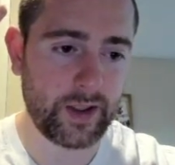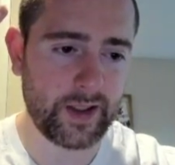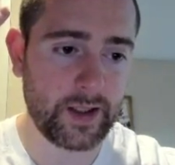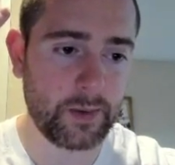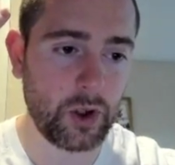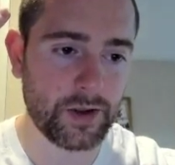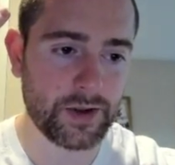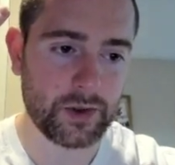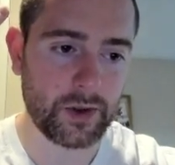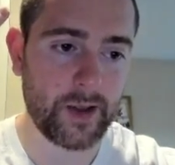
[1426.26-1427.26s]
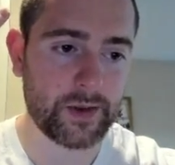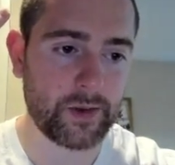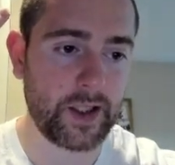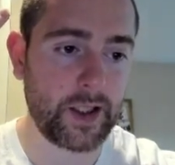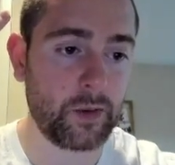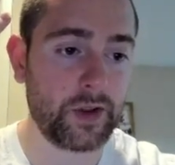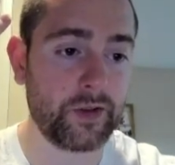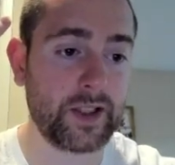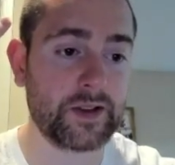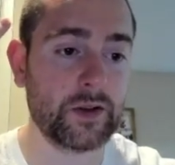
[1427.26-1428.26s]
keep all our subscribers right now. We
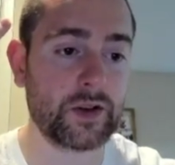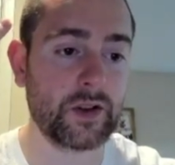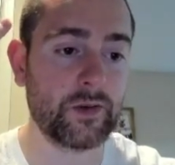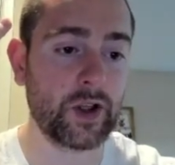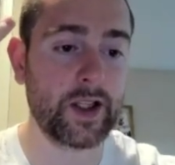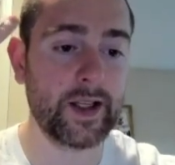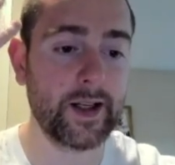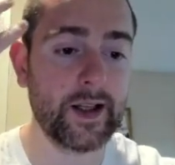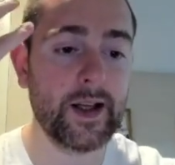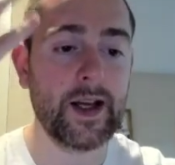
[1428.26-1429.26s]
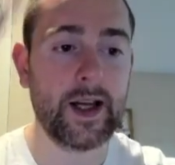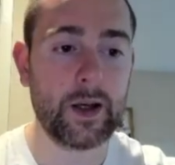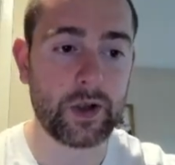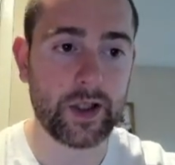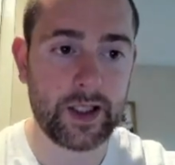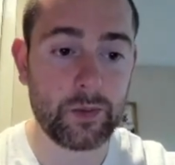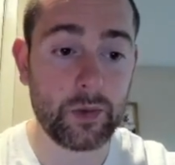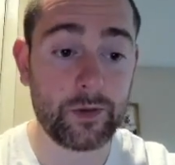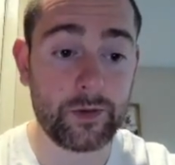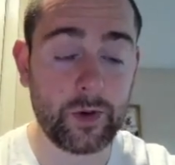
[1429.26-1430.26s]
like to use ConvertKit, and we're going to keep
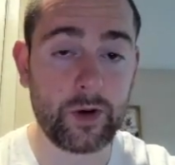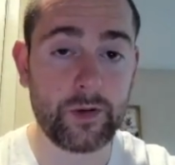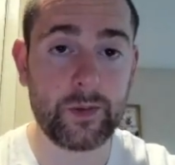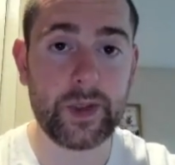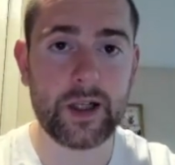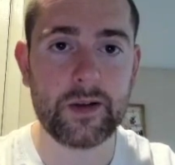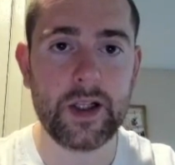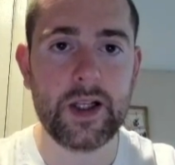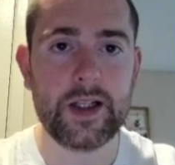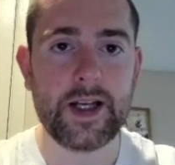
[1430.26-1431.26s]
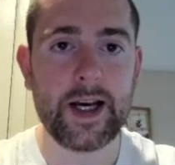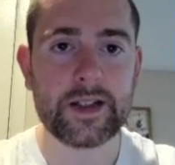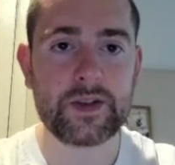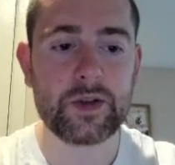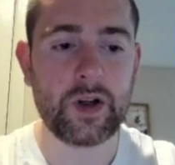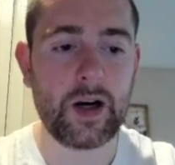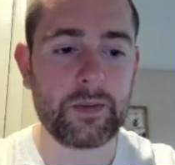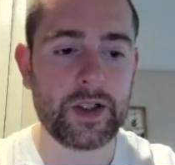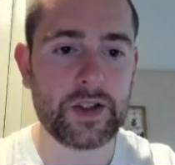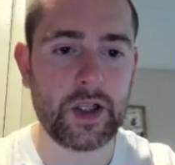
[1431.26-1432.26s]
moving forward from there. Next,
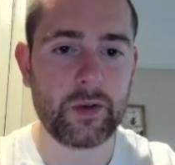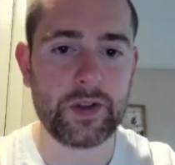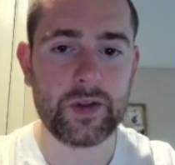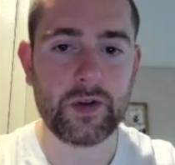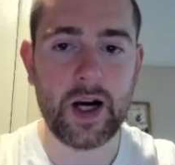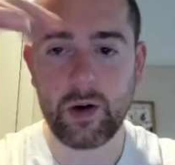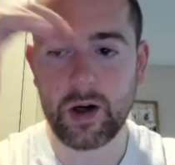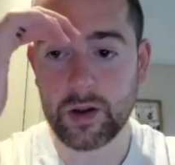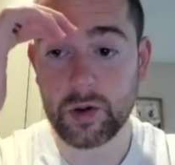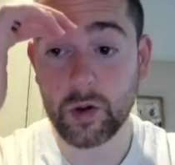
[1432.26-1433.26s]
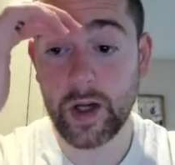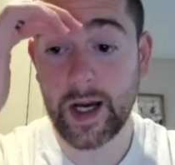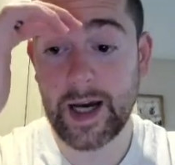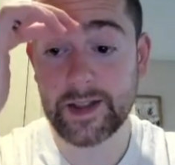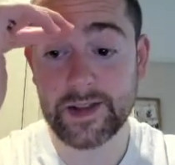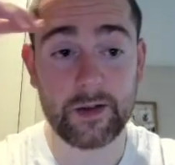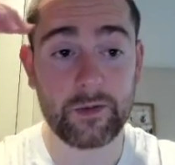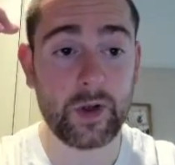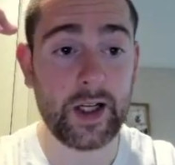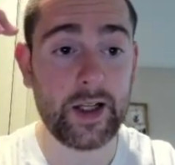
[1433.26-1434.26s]
I'm going to share with you how our Google ads
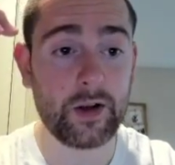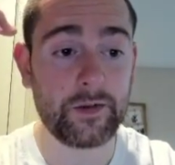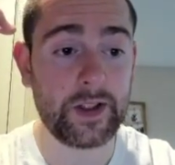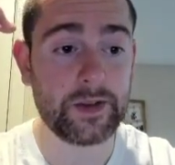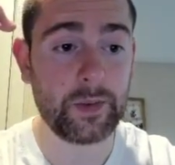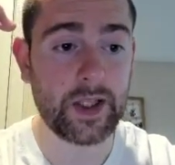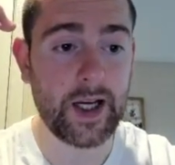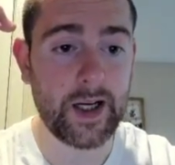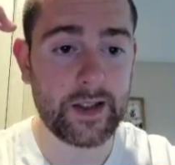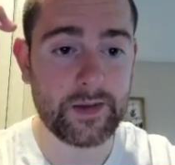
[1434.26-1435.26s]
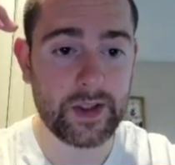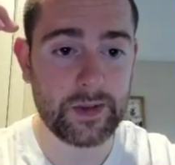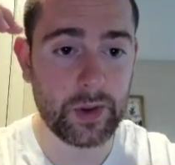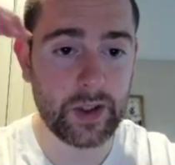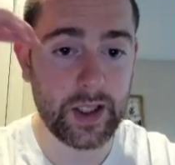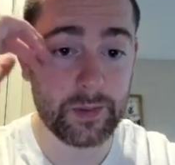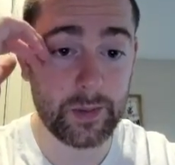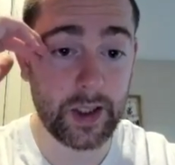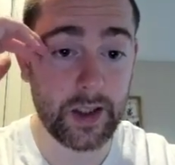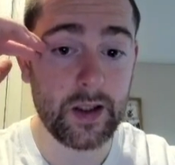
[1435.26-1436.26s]
have ran, our Facebook ads. Facebook has
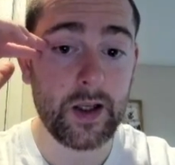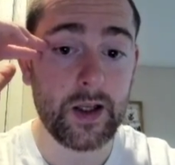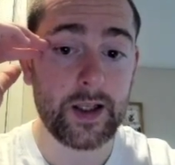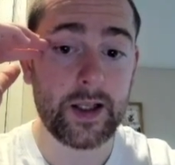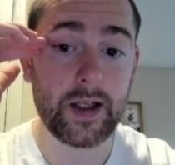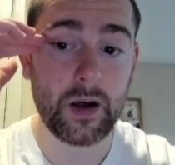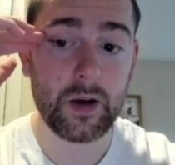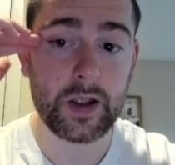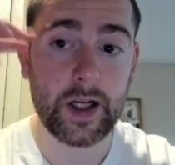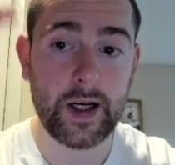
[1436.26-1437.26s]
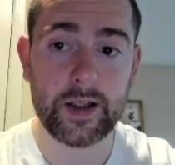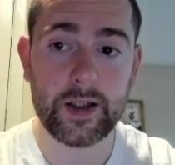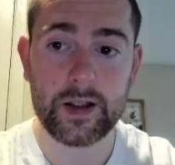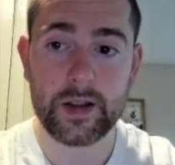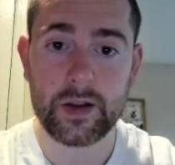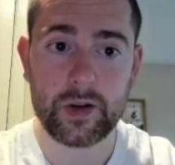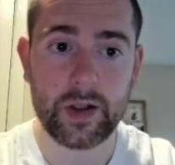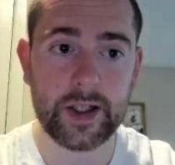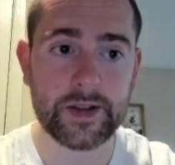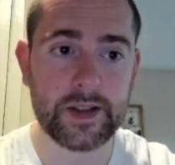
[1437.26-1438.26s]
been, kind of
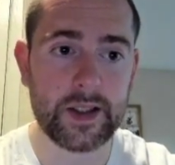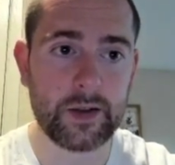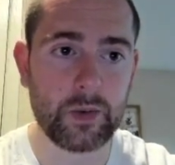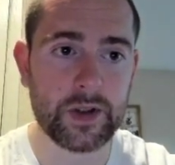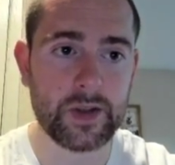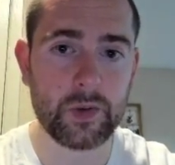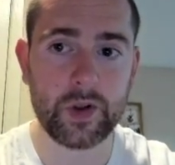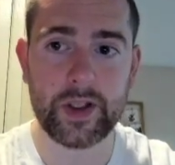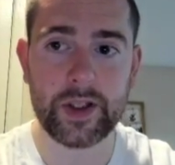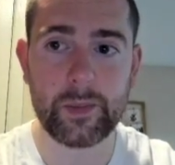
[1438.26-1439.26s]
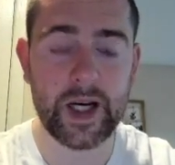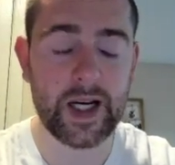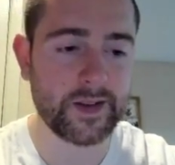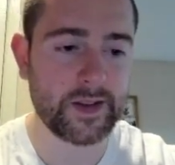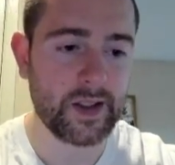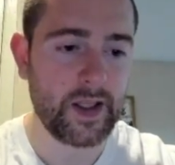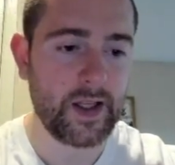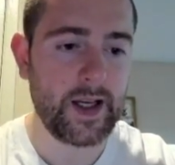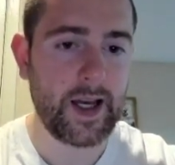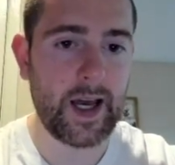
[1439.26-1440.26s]
crazy. It wasn't really the best
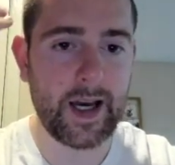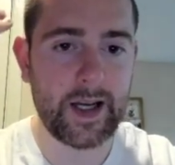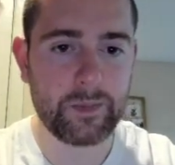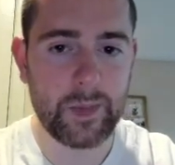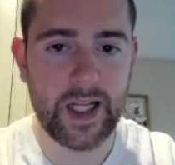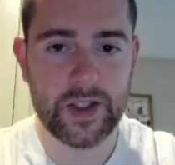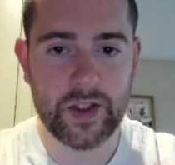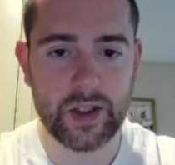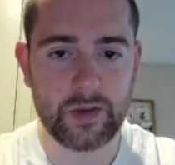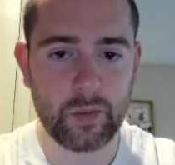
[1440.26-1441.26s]
ad manager.